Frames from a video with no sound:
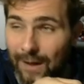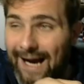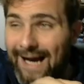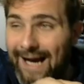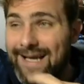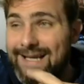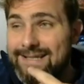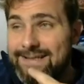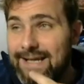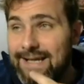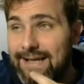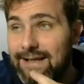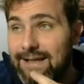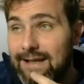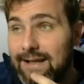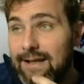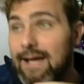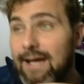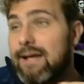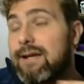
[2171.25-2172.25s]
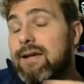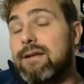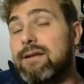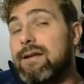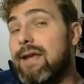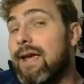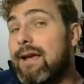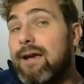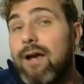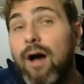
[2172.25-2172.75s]
and it's deadly. You
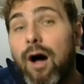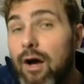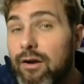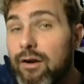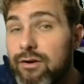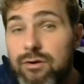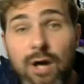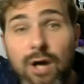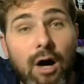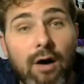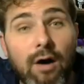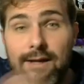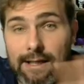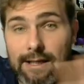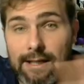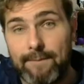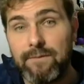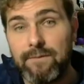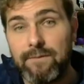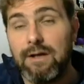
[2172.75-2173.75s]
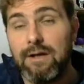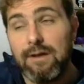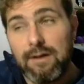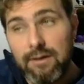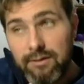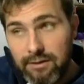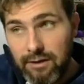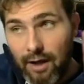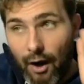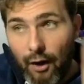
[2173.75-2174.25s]
can't kill it.
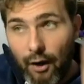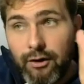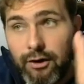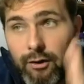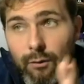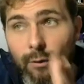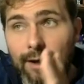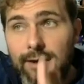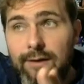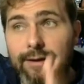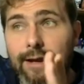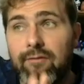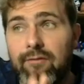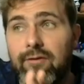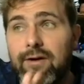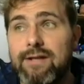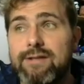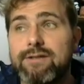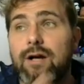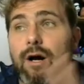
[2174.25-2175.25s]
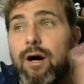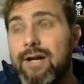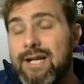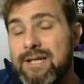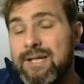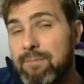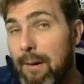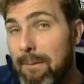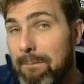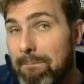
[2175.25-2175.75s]
The only way you get rid of this card is
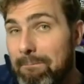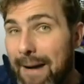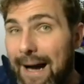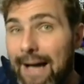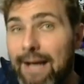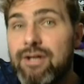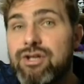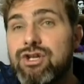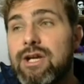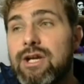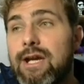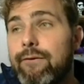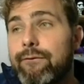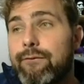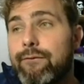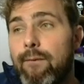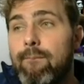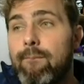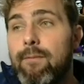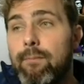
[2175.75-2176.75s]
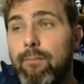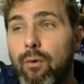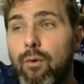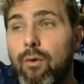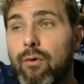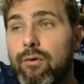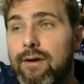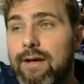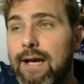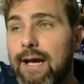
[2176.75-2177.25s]
by banishing it from the
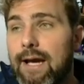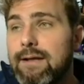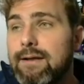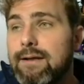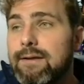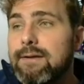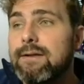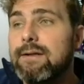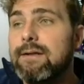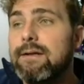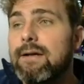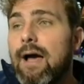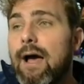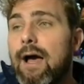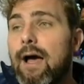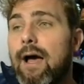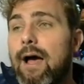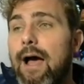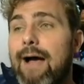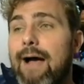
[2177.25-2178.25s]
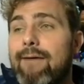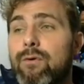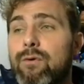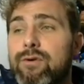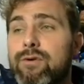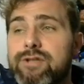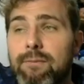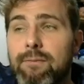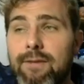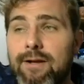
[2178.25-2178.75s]
board, okay? And then
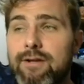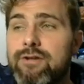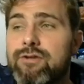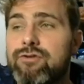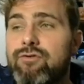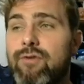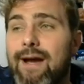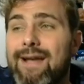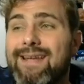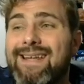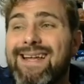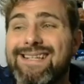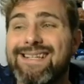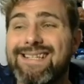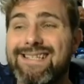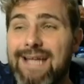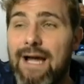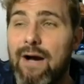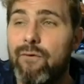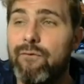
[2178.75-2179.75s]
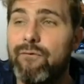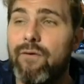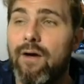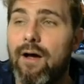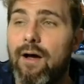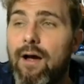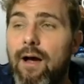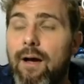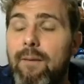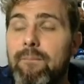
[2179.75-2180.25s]
also menus created get stealth,
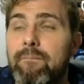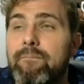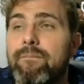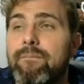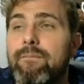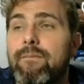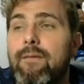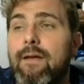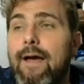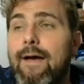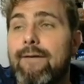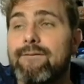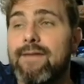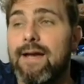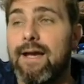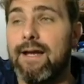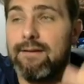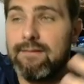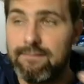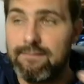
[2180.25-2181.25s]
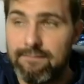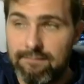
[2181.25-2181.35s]
and then